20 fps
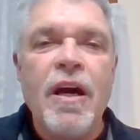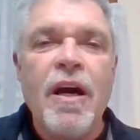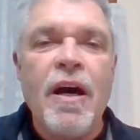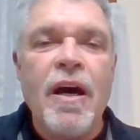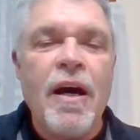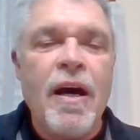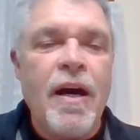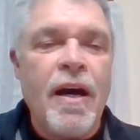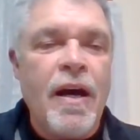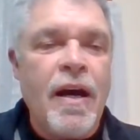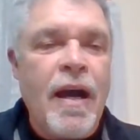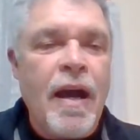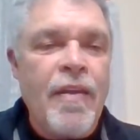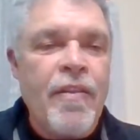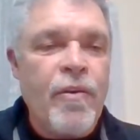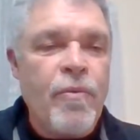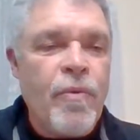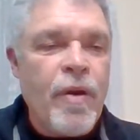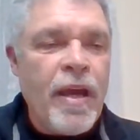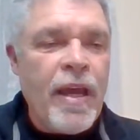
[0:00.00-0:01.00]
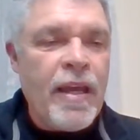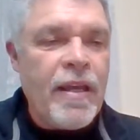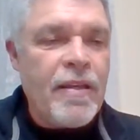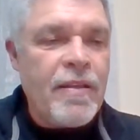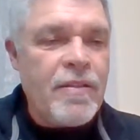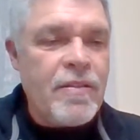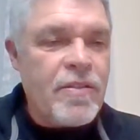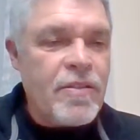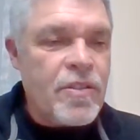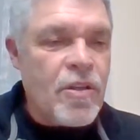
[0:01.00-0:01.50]
Either
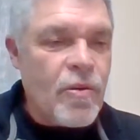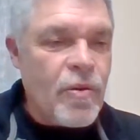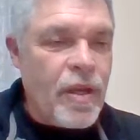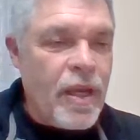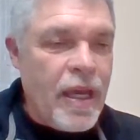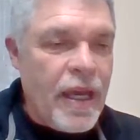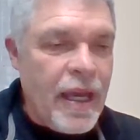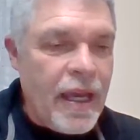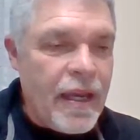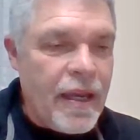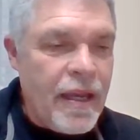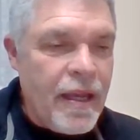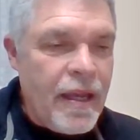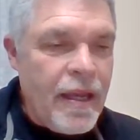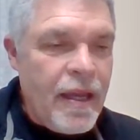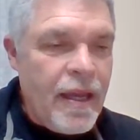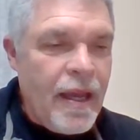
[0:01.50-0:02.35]
way, it's okay.